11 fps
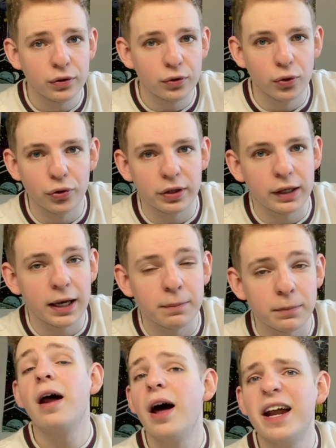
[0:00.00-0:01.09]
Gordon Kemp,
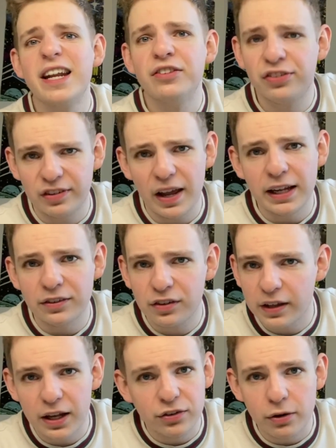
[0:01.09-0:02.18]
an insane
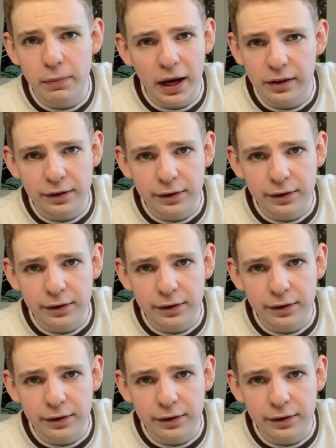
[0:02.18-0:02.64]
stage combatant.